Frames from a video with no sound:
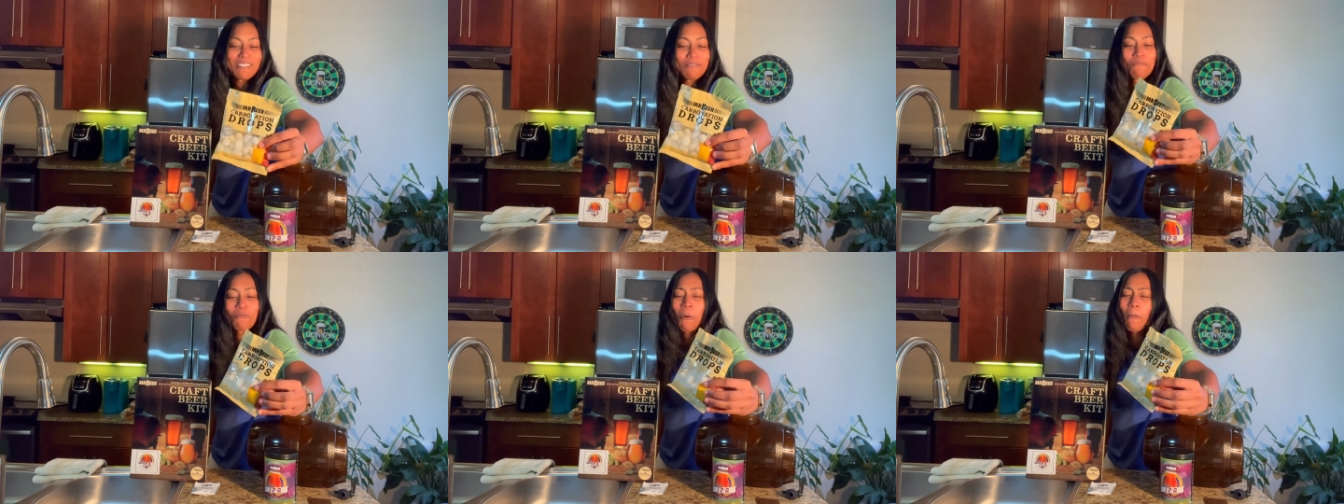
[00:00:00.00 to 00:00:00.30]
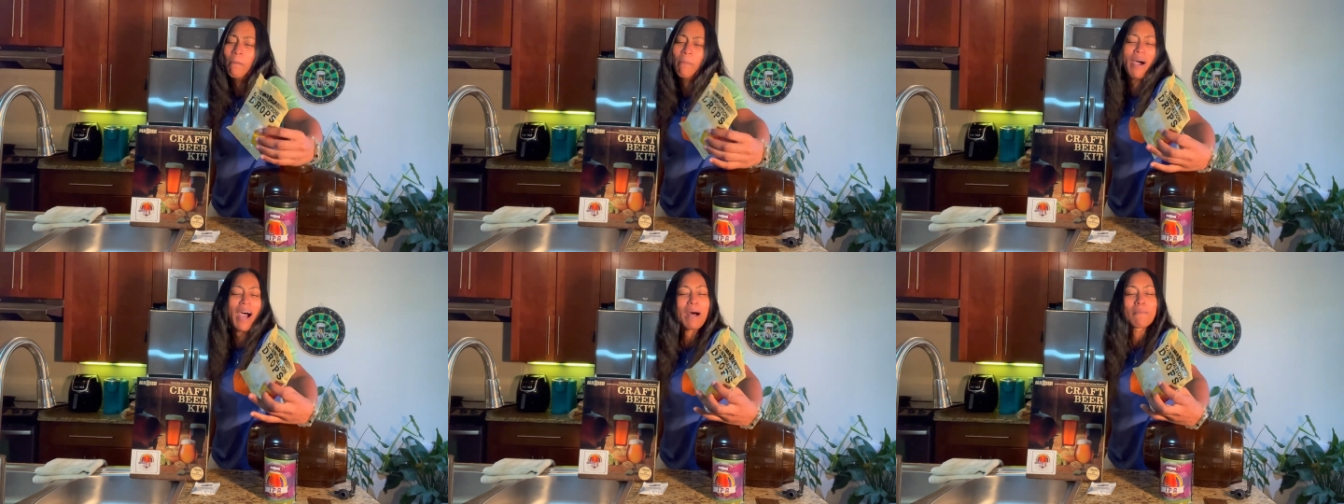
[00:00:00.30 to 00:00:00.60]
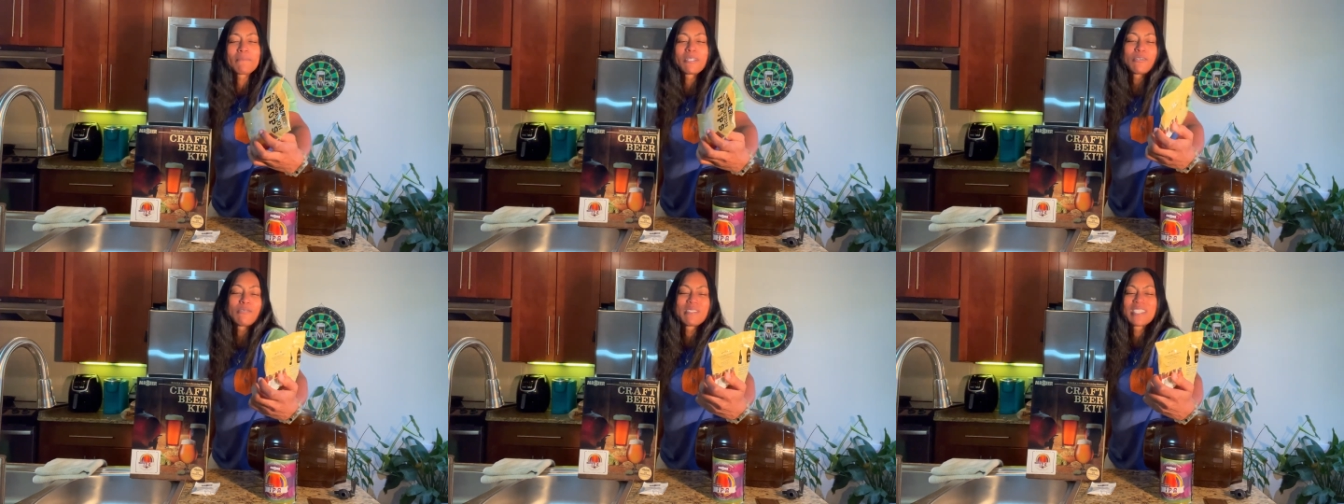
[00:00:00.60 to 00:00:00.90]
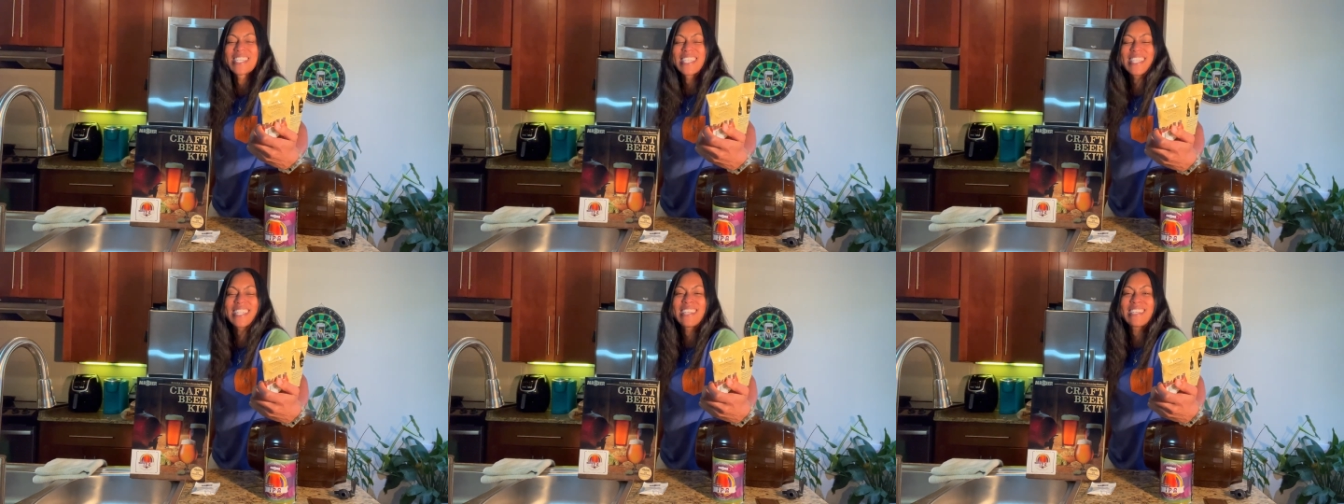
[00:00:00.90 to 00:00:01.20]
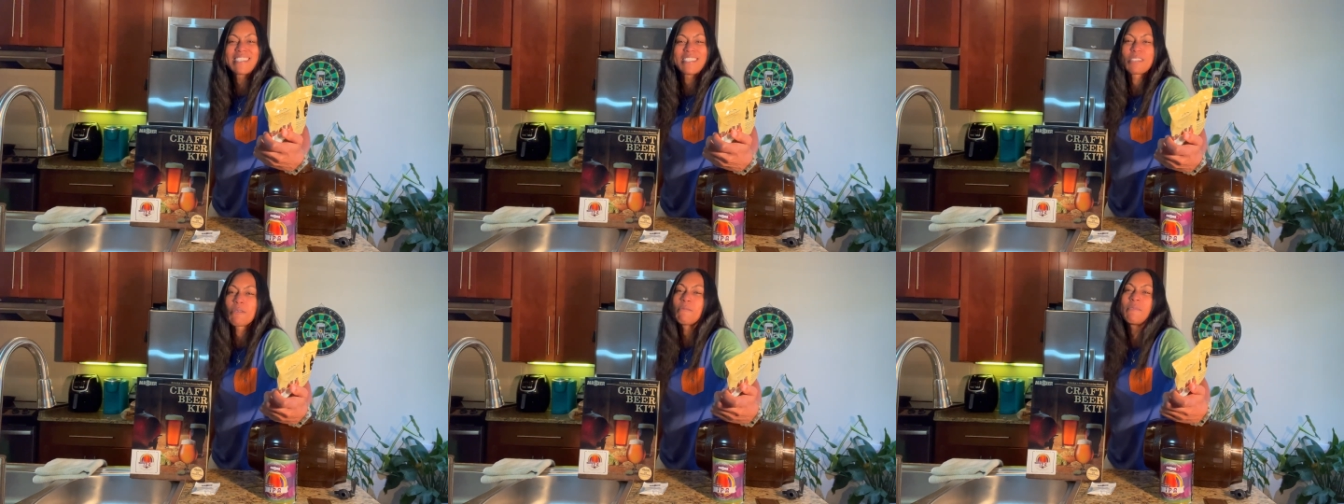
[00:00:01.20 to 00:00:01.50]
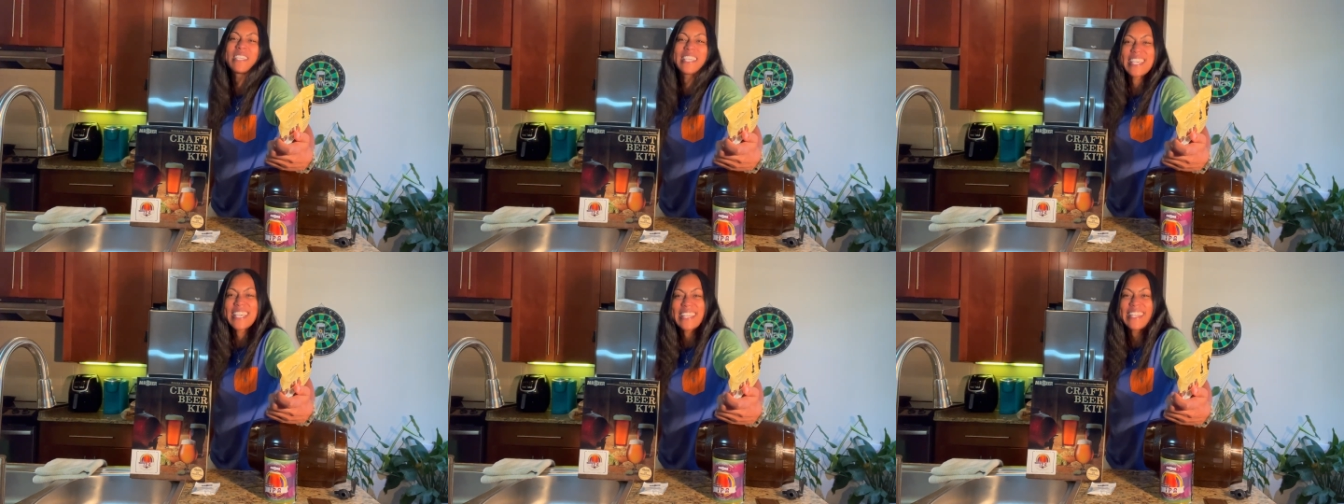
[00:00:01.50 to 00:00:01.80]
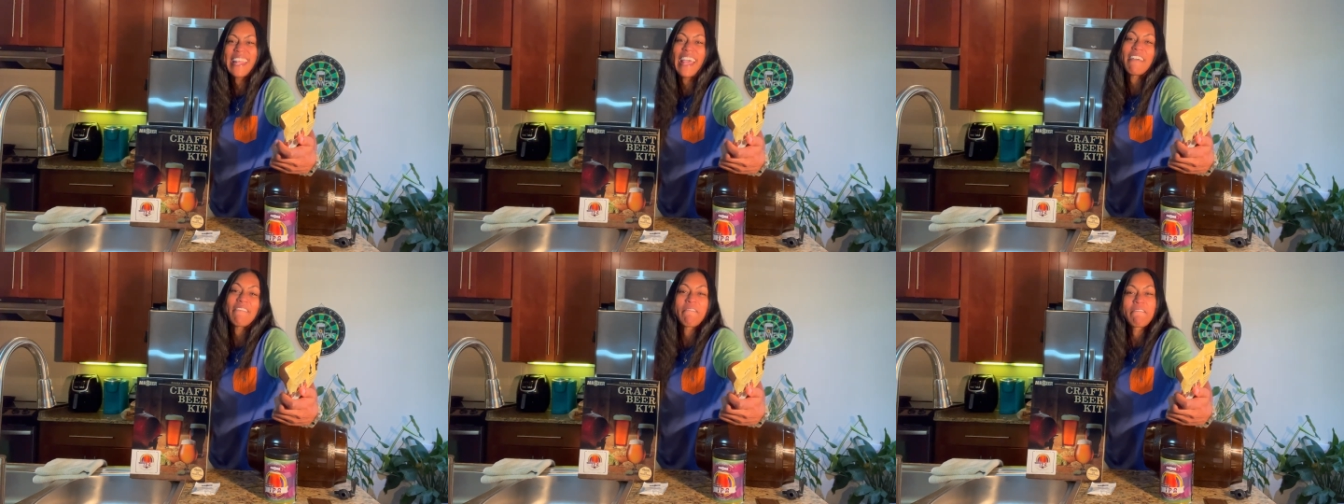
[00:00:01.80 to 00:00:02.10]
And we'll pop those in there so we can get
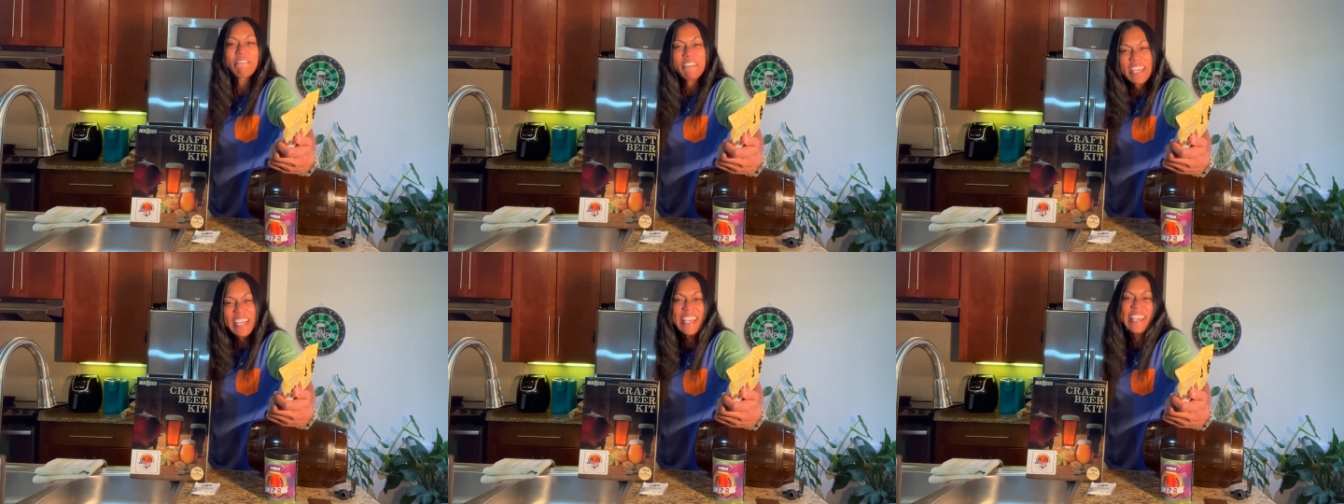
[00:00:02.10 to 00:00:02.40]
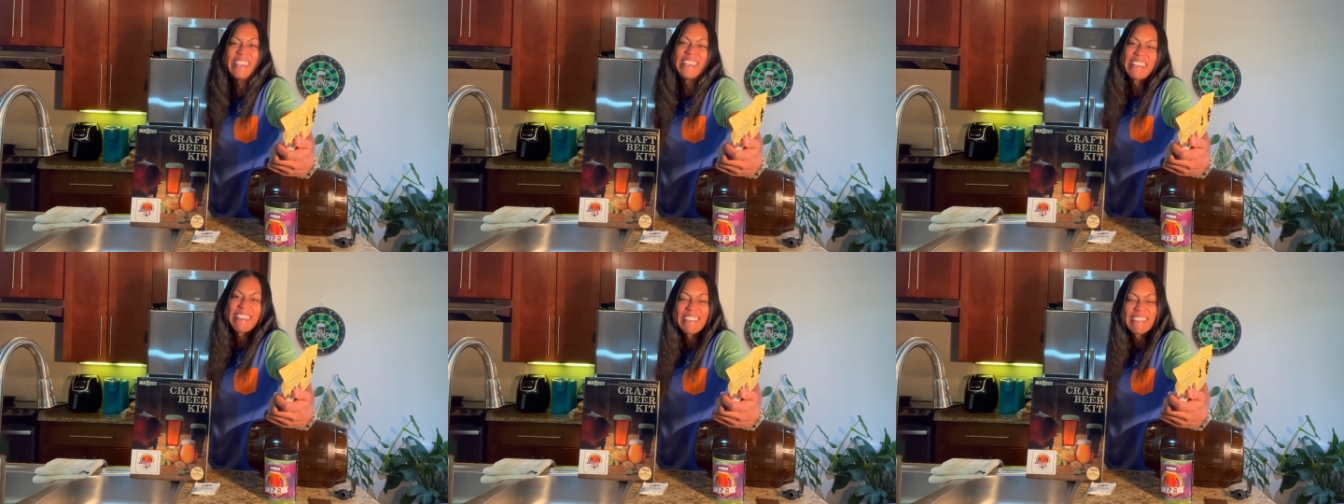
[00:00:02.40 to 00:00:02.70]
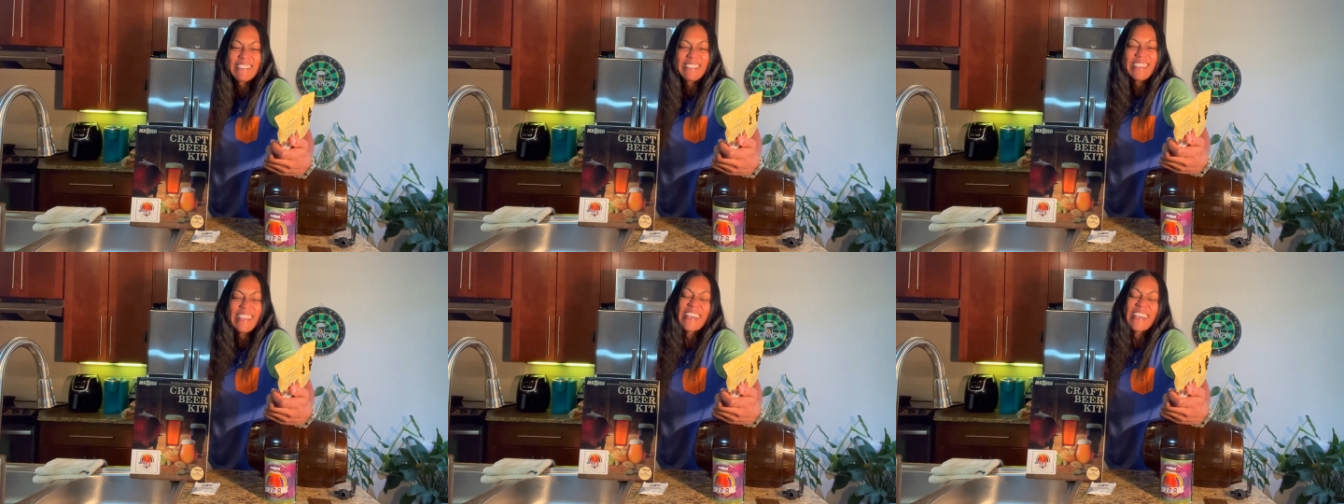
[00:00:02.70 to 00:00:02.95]
that fizz,